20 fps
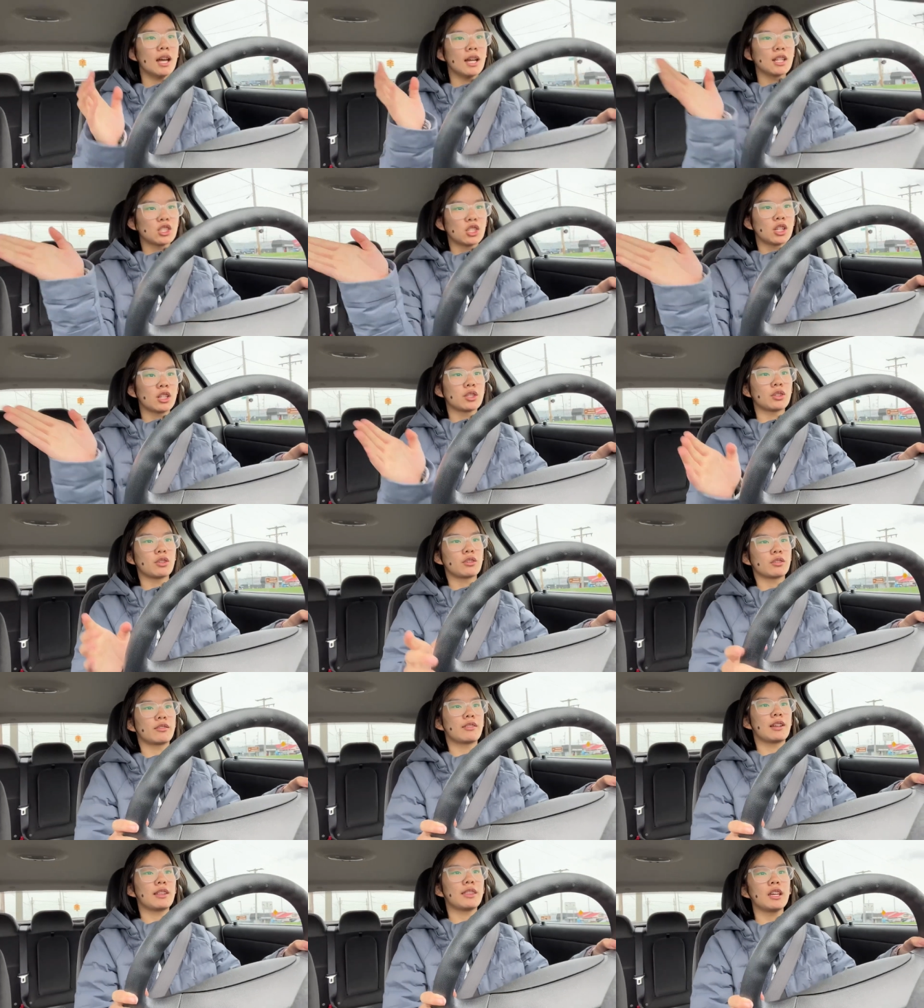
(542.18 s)
I should have
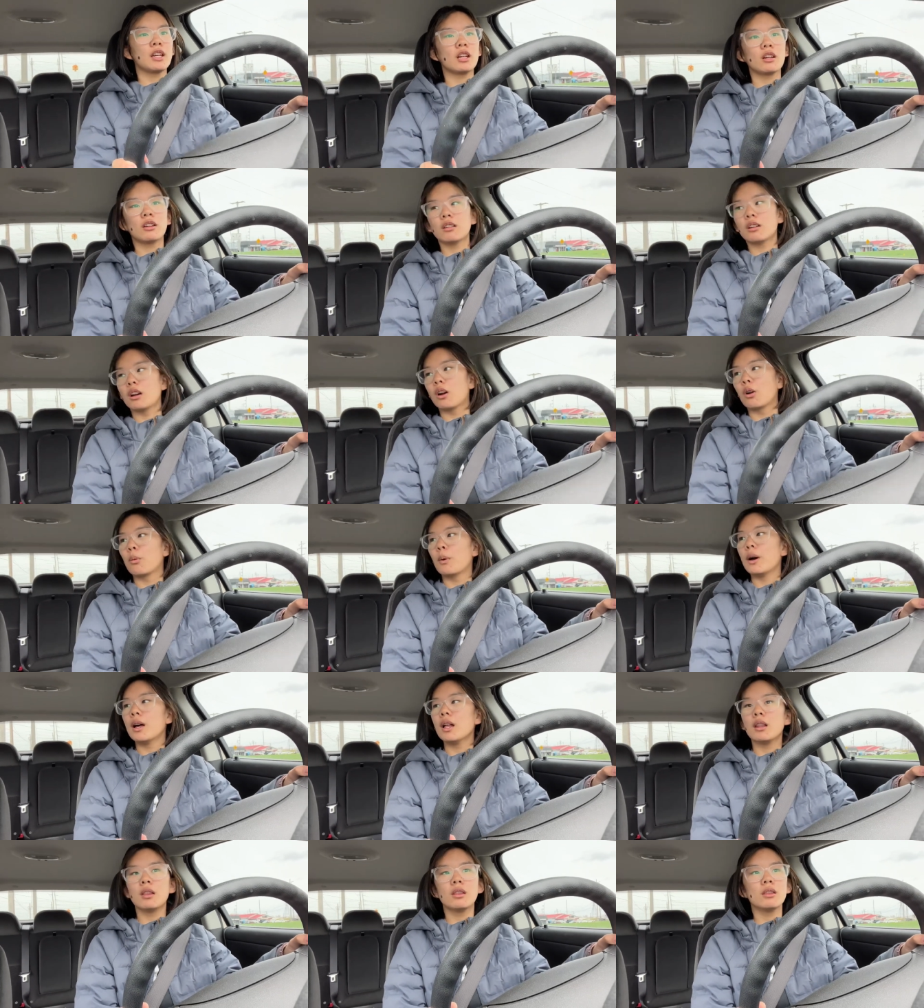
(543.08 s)
turned right there. Oh
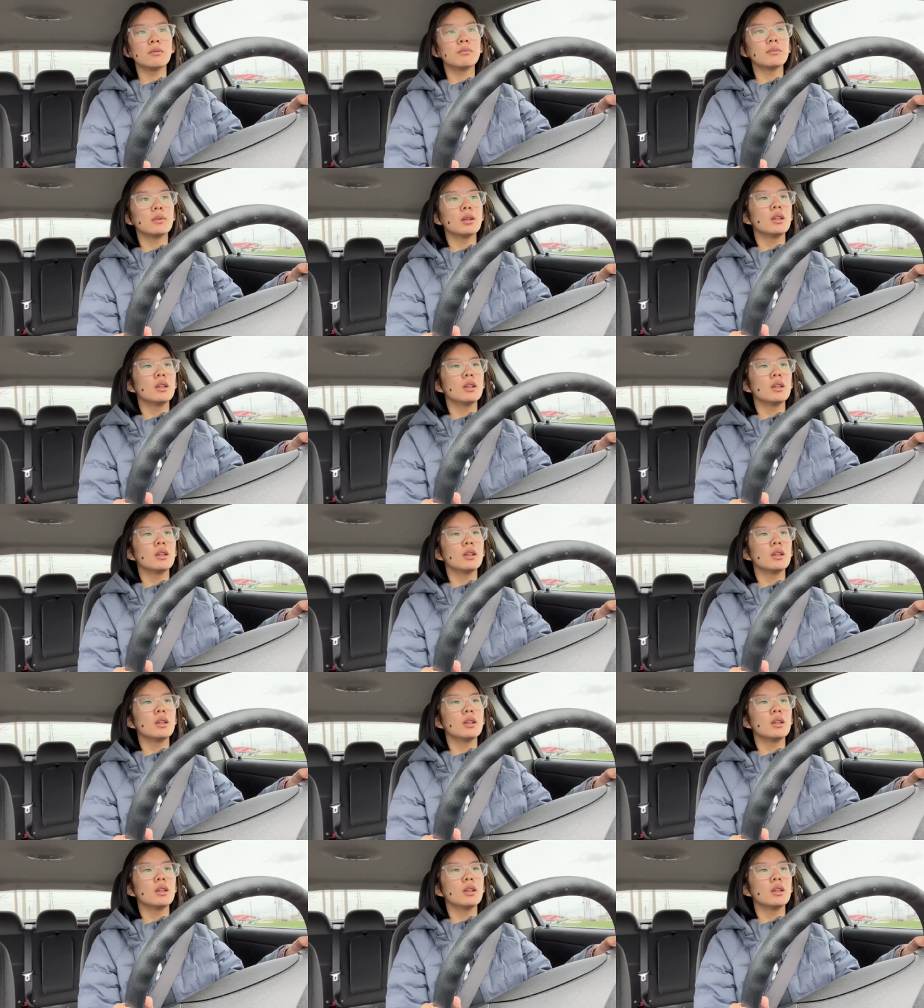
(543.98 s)
well.